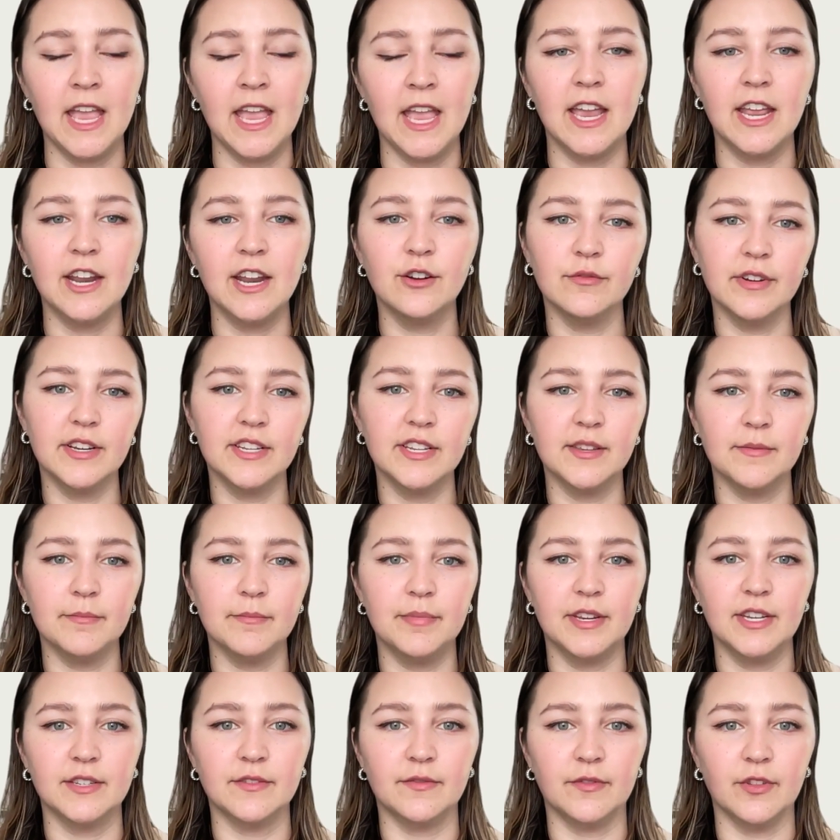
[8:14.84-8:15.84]
in a recent
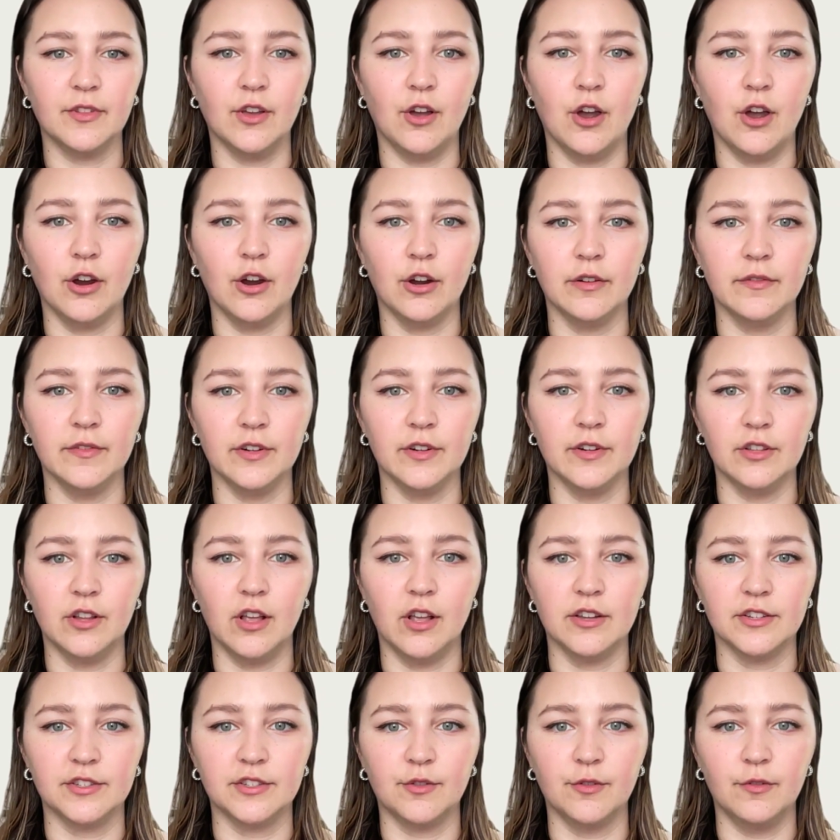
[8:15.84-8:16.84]
piece for the Harvard
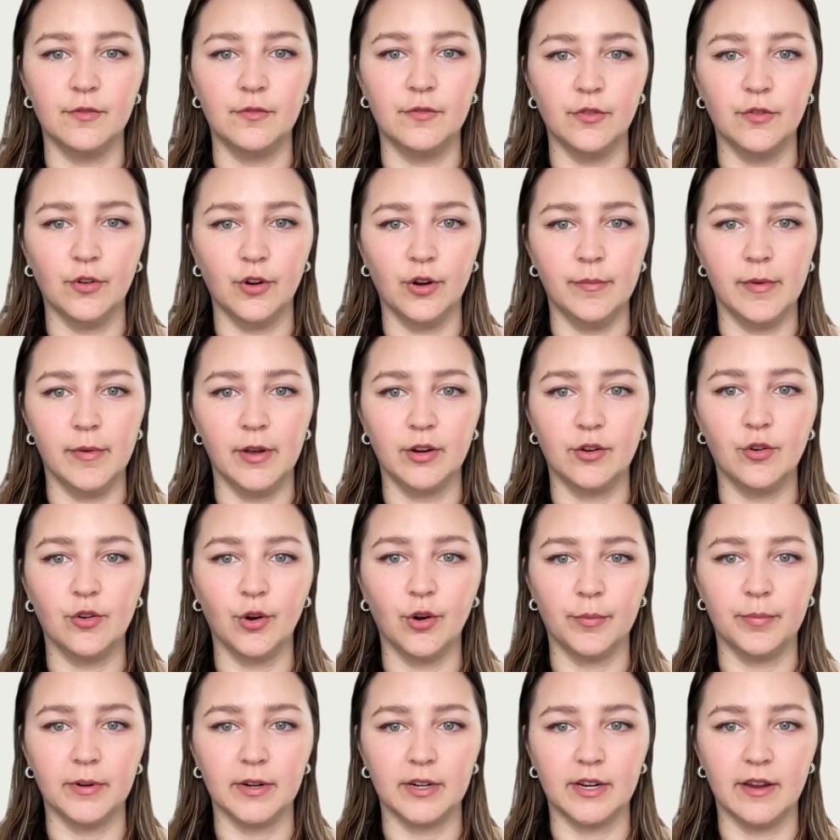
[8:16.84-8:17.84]
Law School Forum on
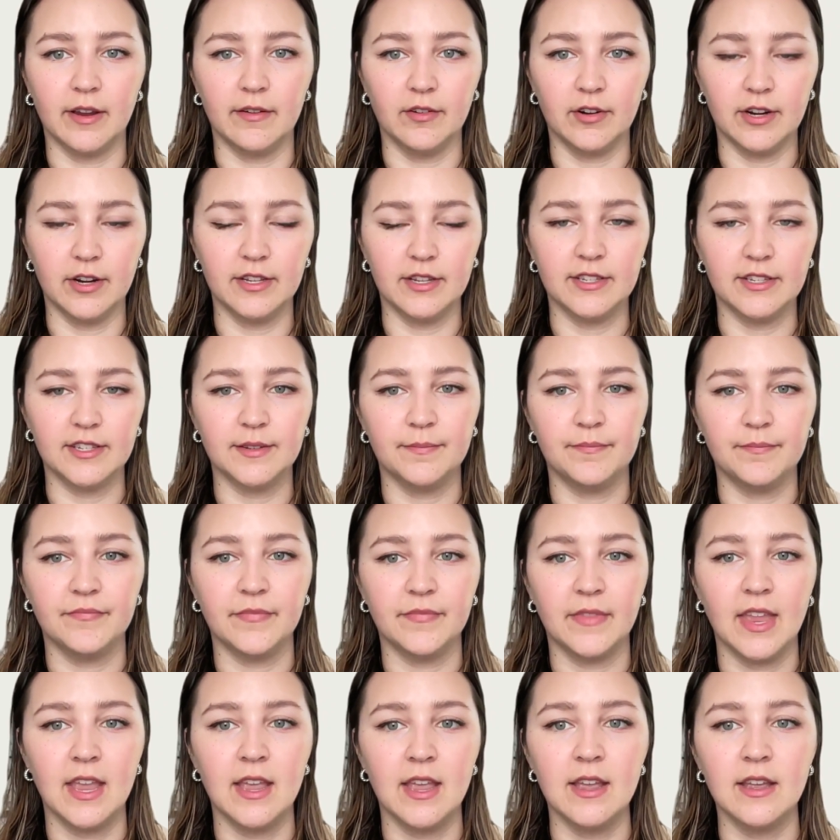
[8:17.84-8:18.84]
Corporate Governance.
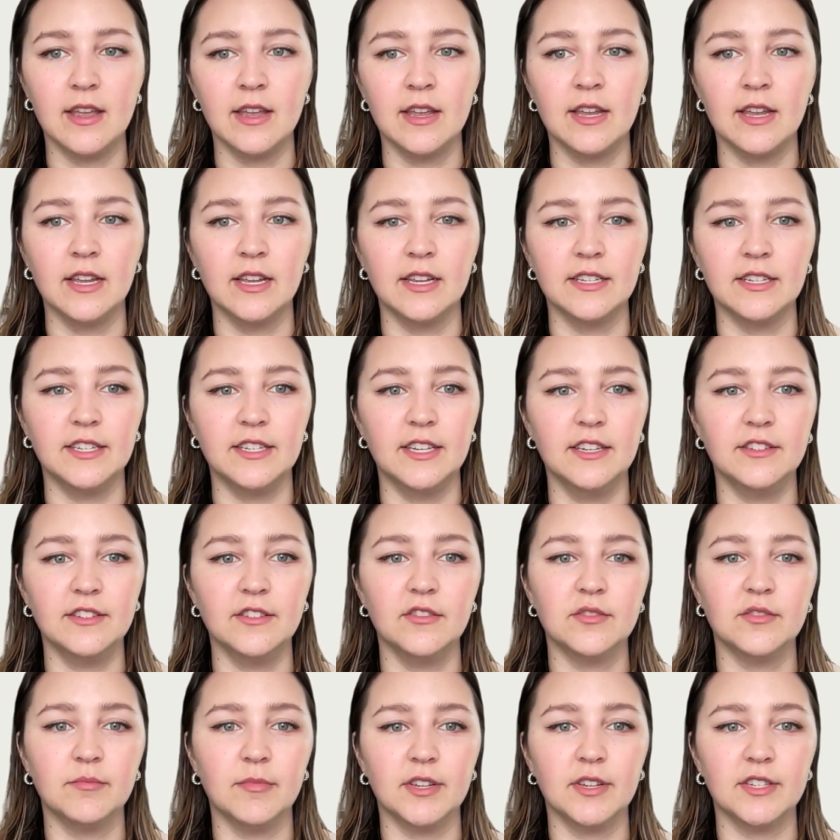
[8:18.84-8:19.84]

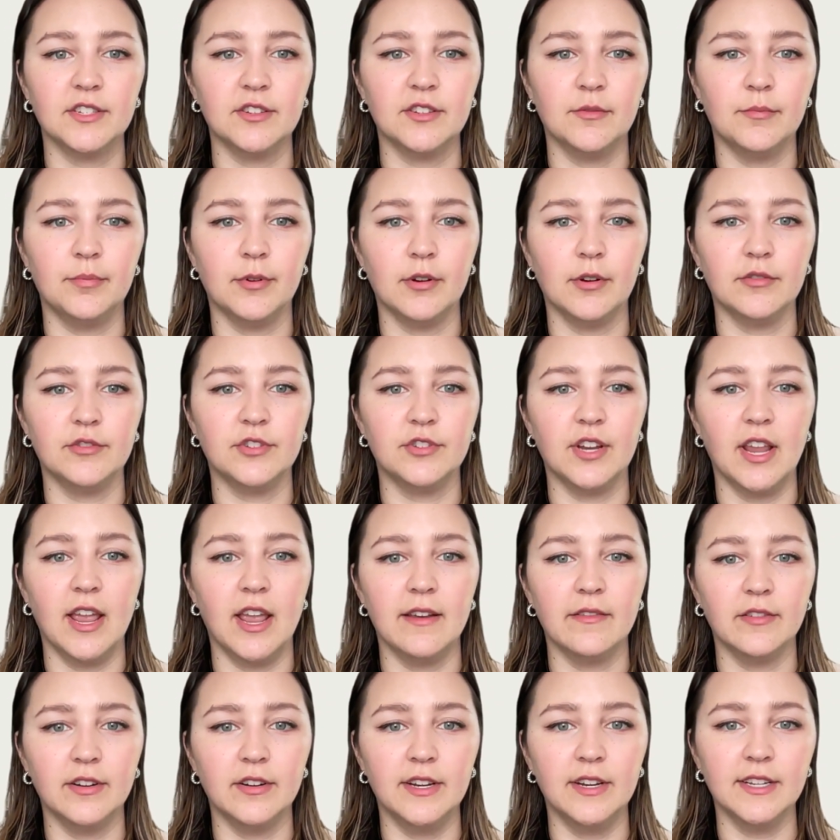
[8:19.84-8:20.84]
CISOs must approach
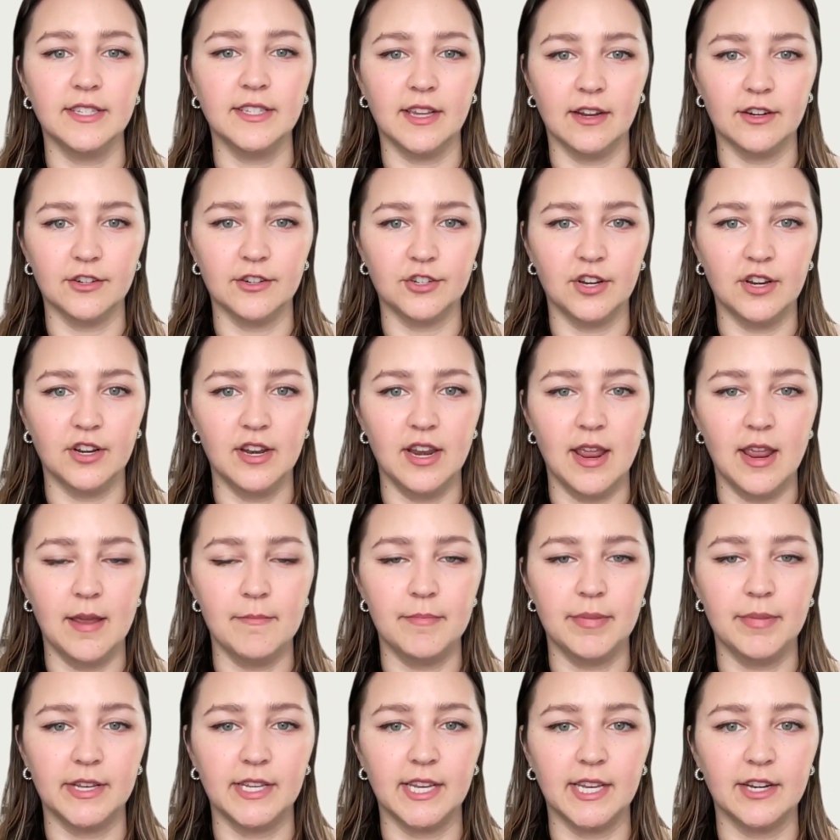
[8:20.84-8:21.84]
every discussion and
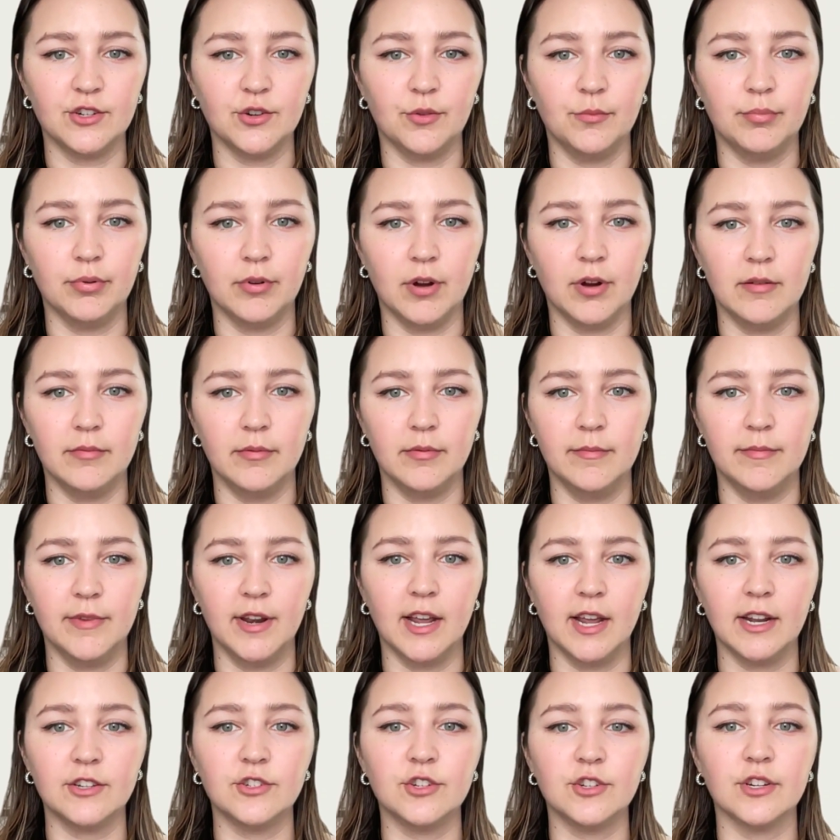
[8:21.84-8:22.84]
potential problem
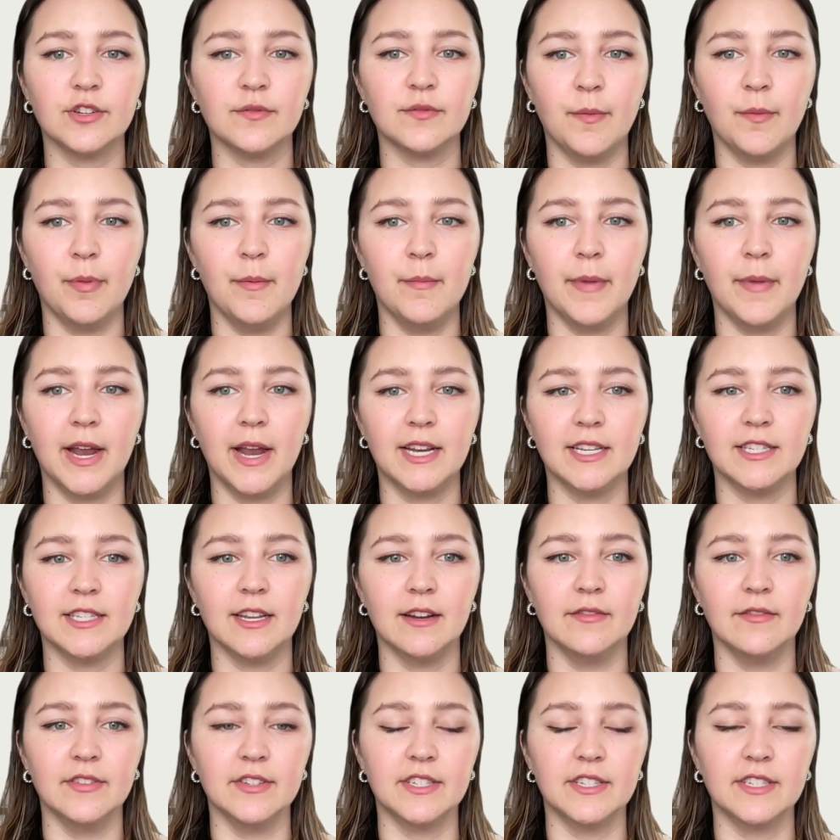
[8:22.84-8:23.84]
not just from the mindset
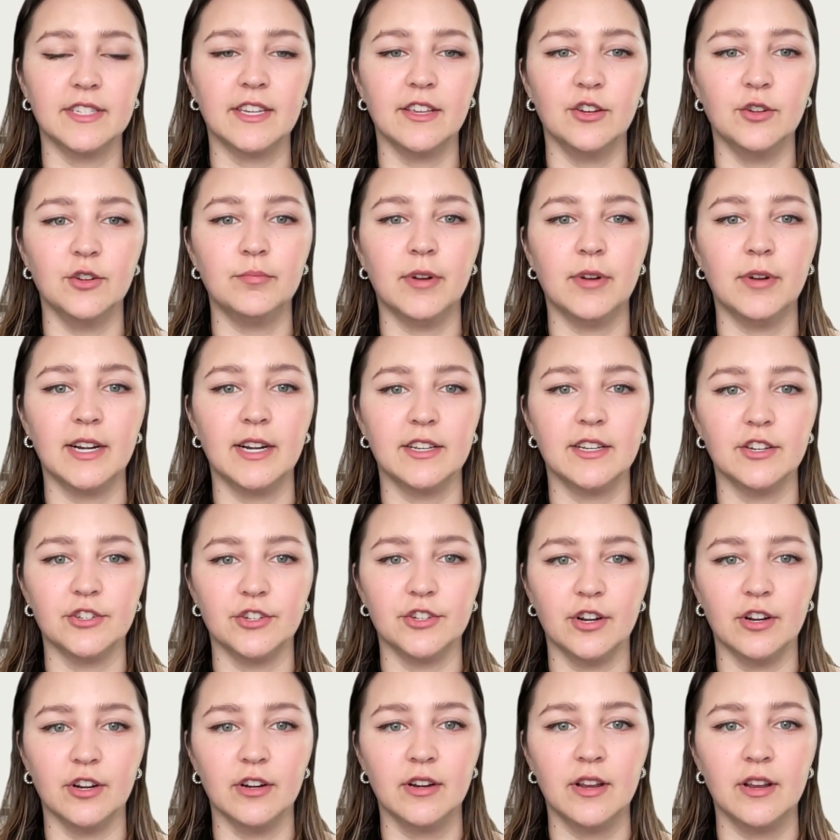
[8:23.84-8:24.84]
of a skilled
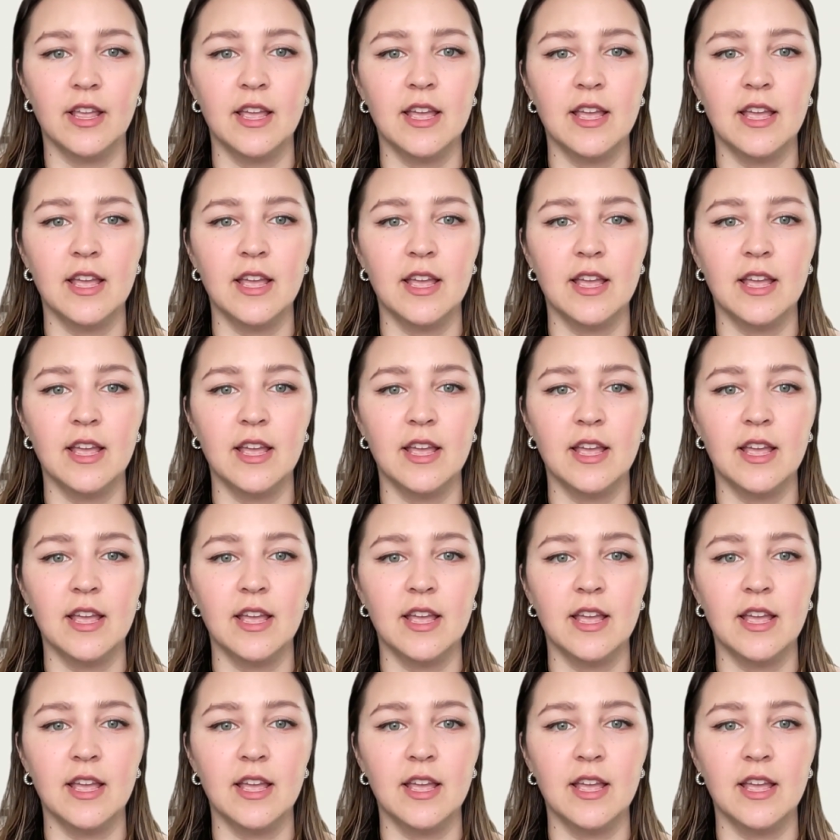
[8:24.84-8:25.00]
practitioner,